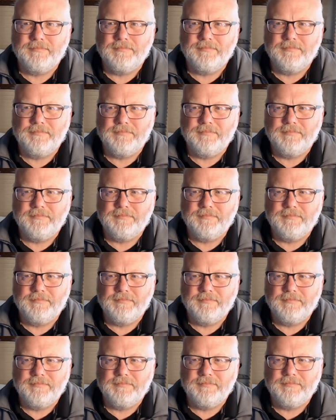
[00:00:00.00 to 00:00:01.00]

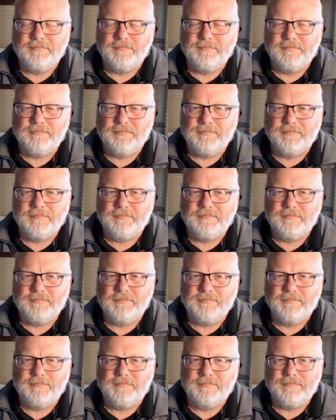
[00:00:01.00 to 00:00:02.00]

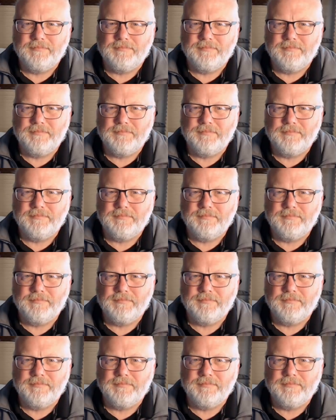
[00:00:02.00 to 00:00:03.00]

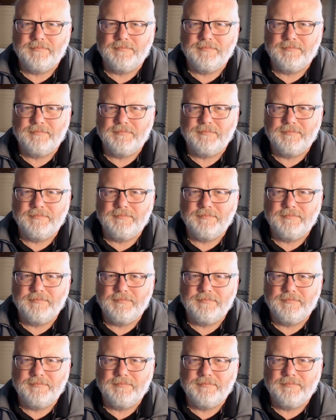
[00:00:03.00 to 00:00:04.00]

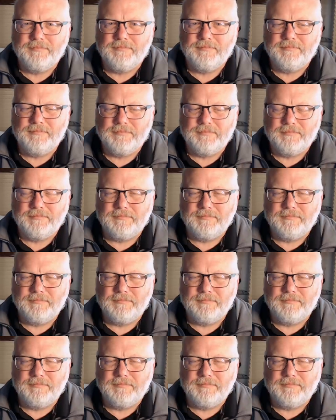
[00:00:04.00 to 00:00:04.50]
The person shown says nothing.